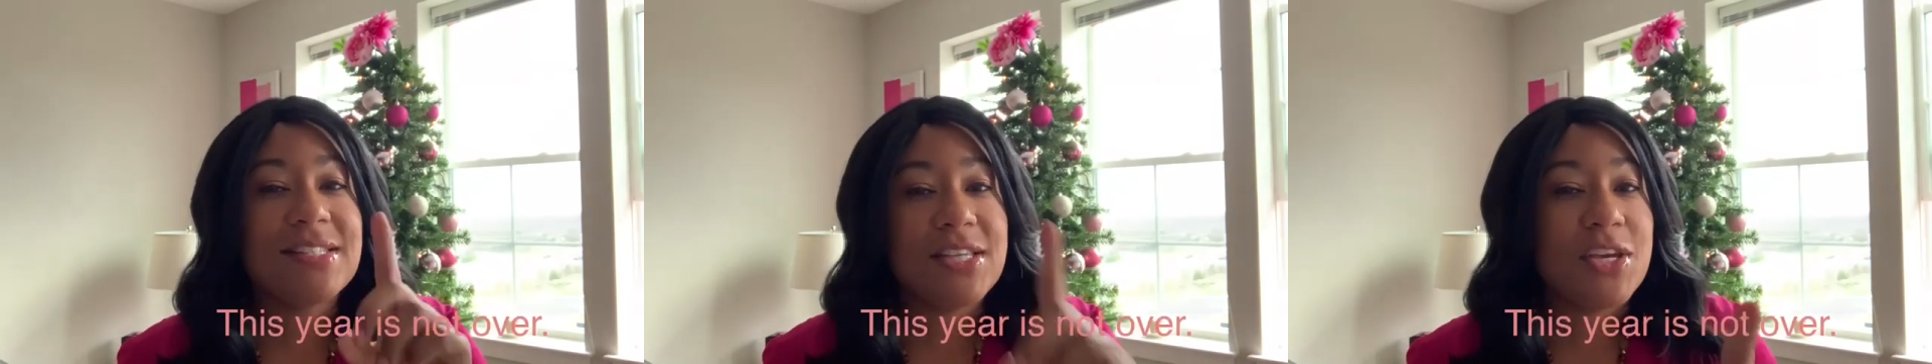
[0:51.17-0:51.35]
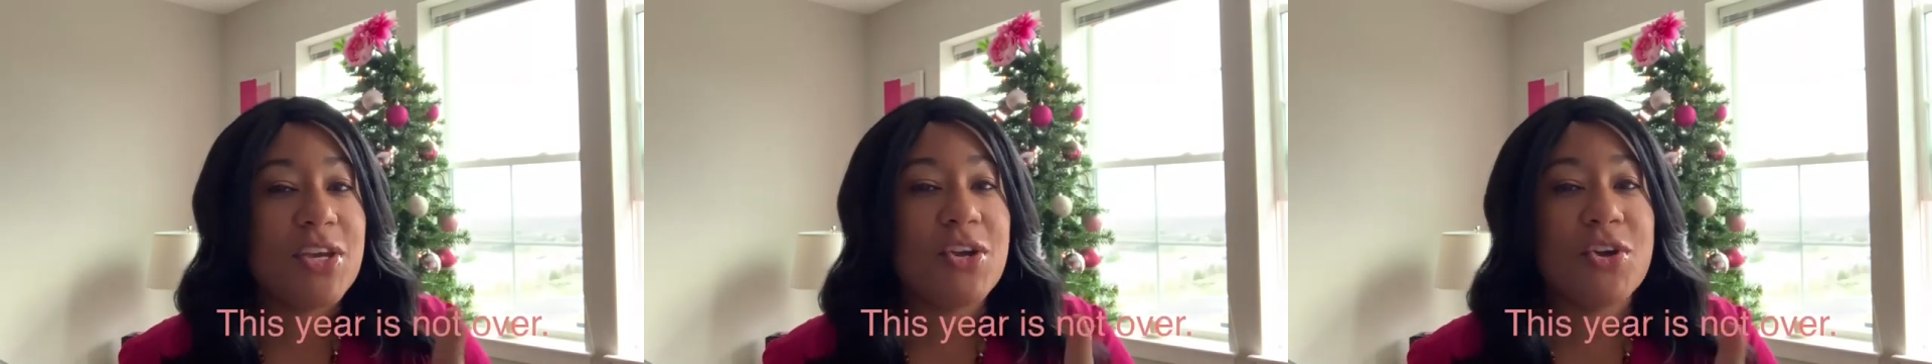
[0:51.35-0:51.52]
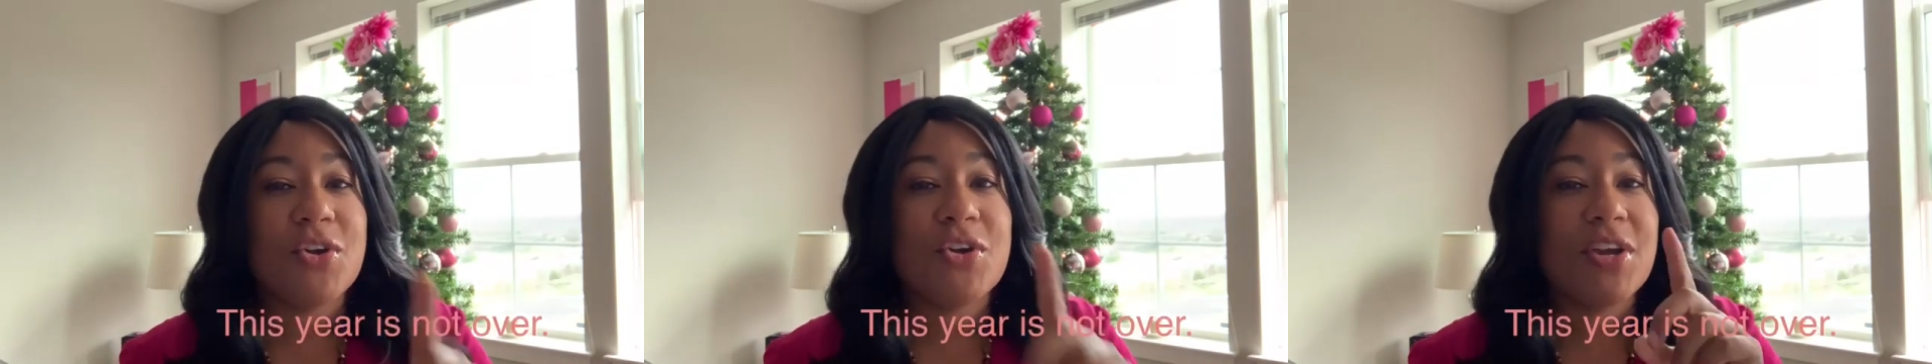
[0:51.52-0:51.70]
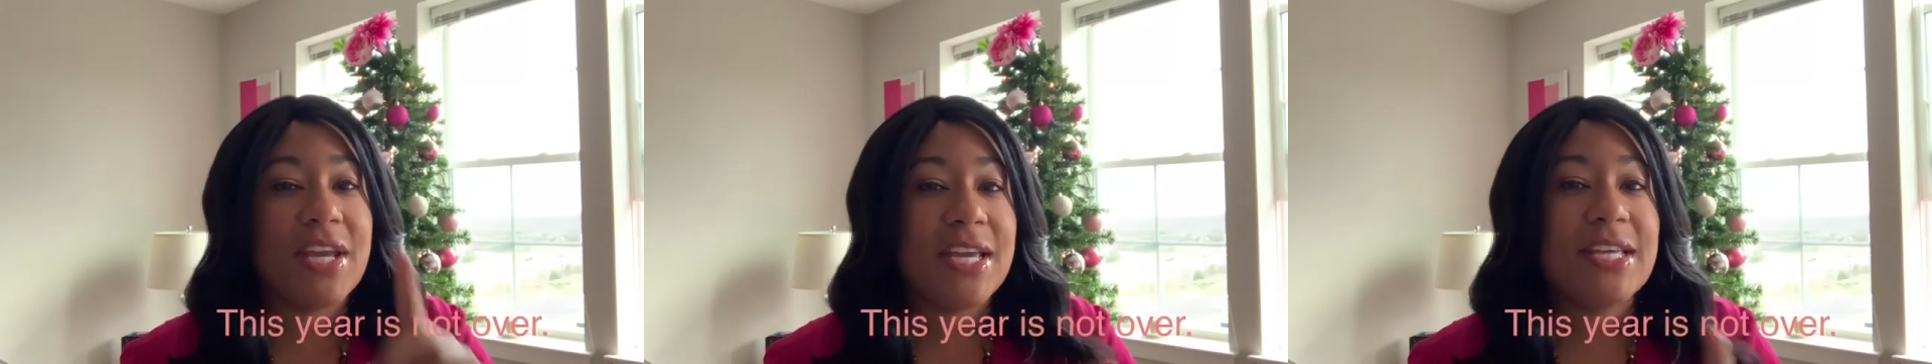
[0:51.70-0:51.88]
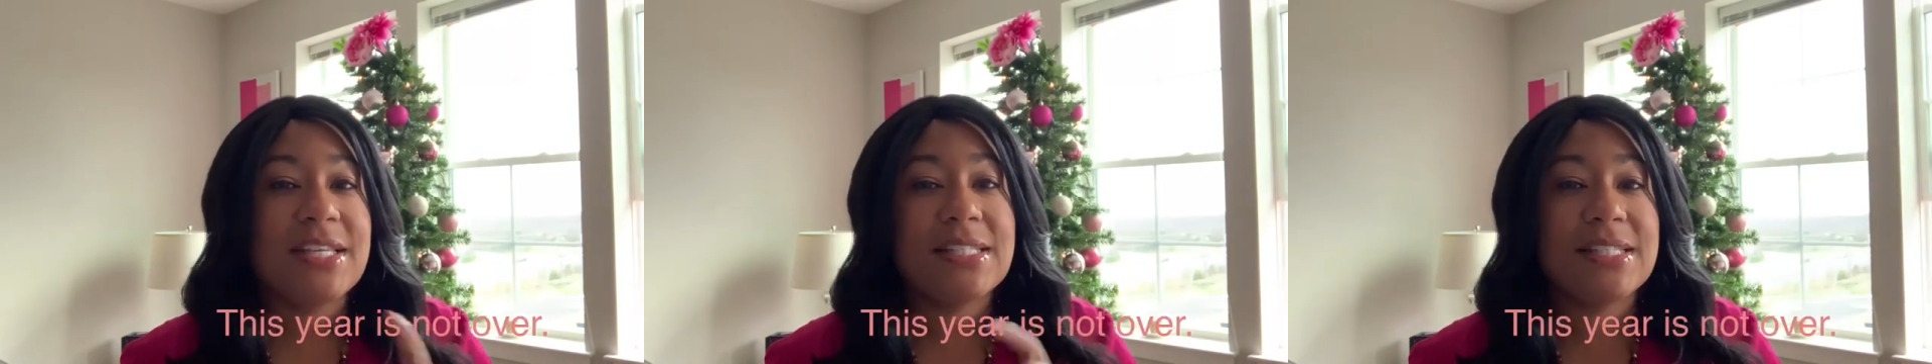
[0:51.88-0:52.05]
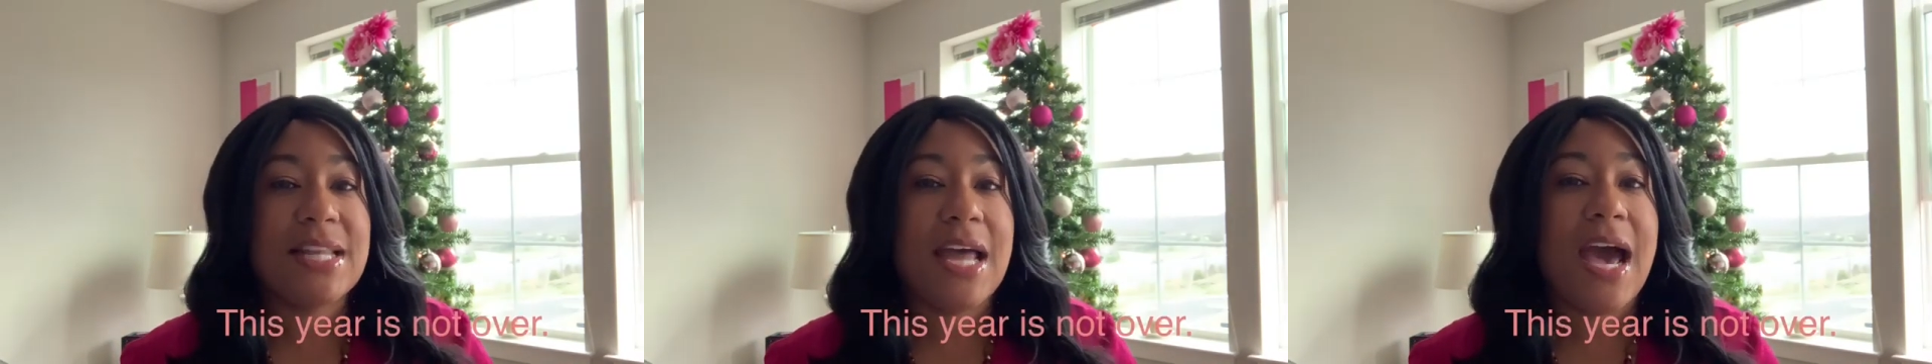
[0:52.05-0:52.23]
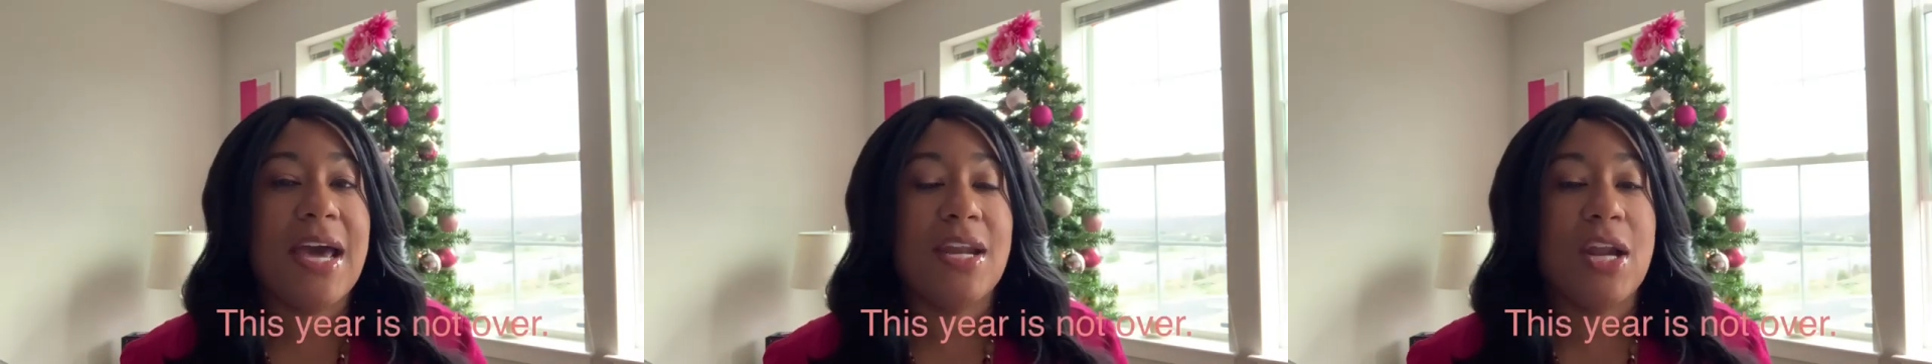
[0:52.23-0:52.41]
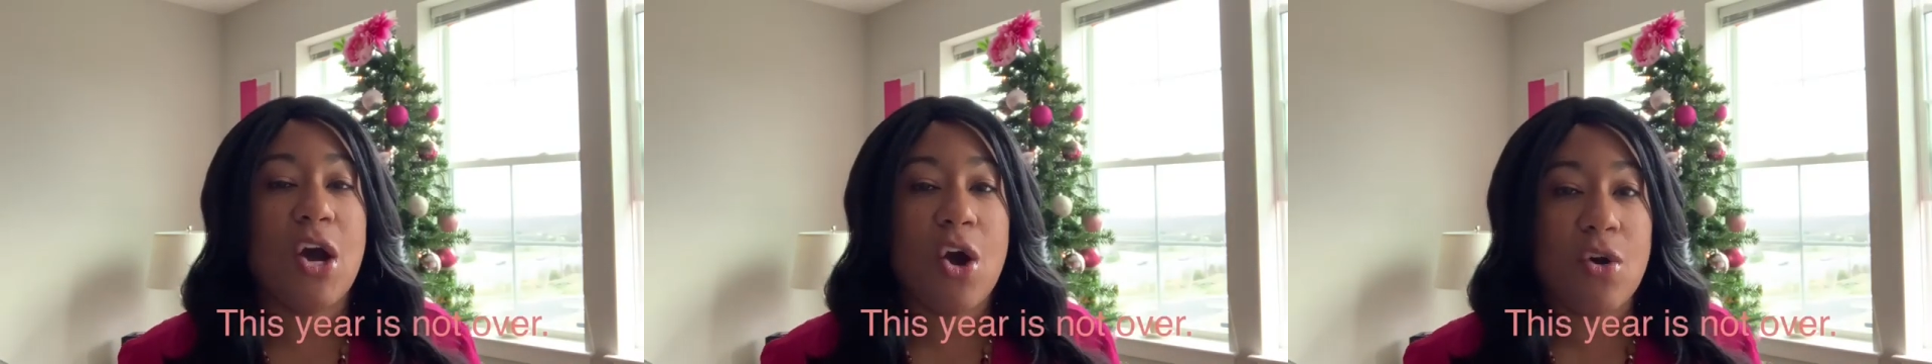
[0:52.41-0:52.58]
year is
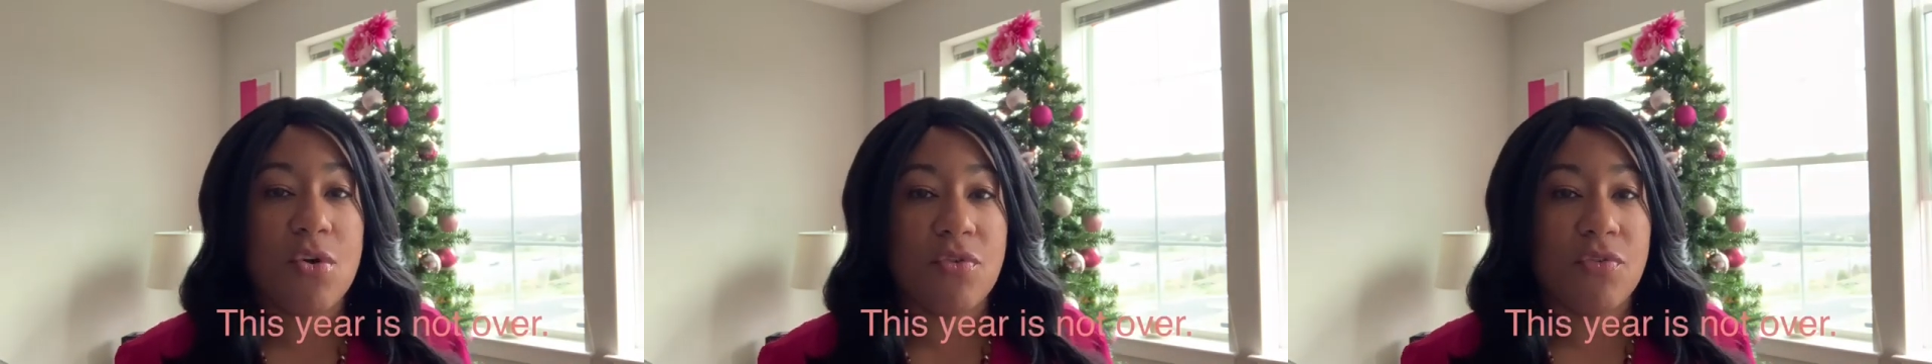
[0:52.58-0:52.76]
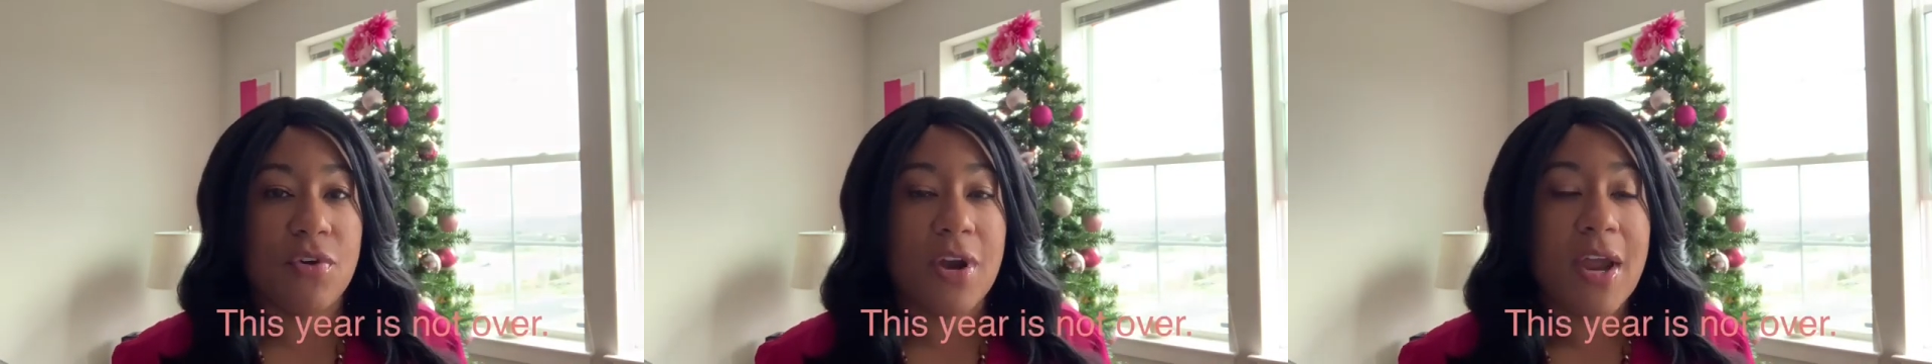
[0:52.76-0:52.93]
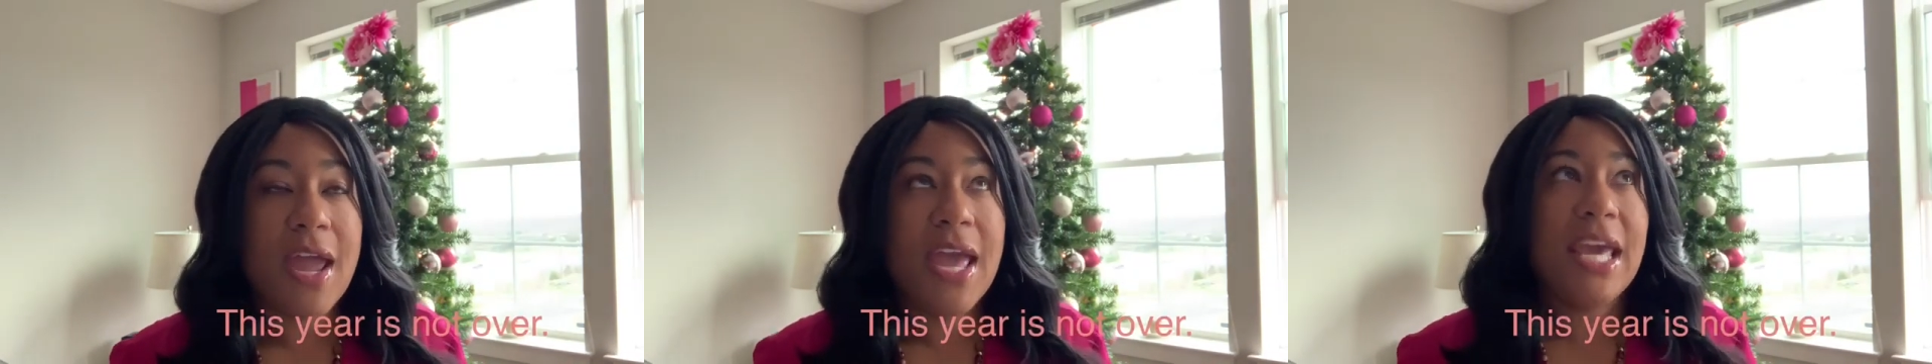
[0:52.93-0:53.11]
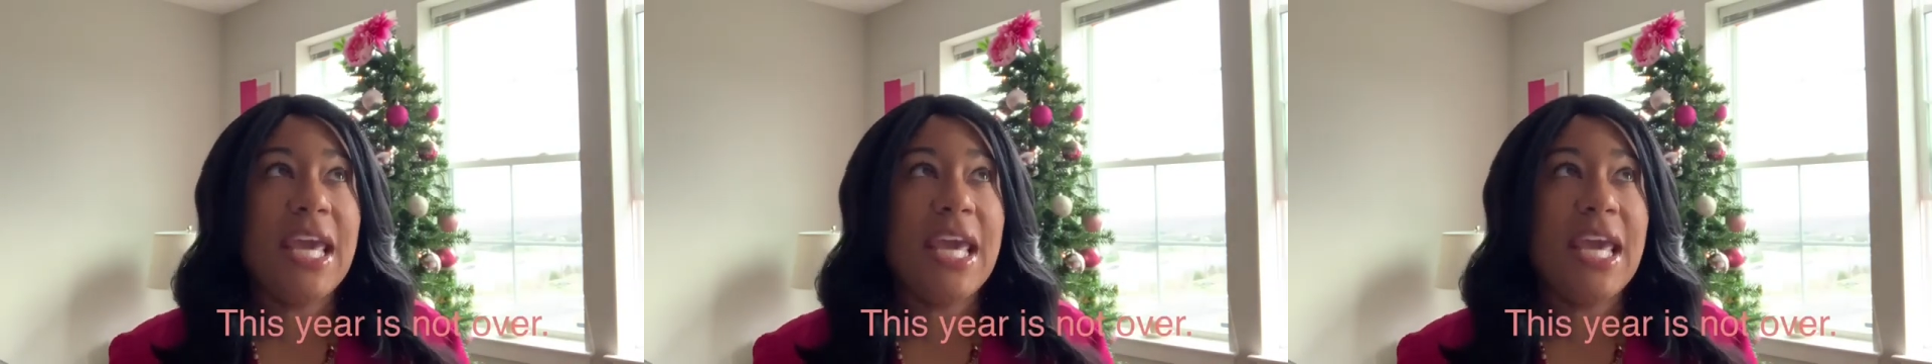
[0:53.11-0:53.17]
not over.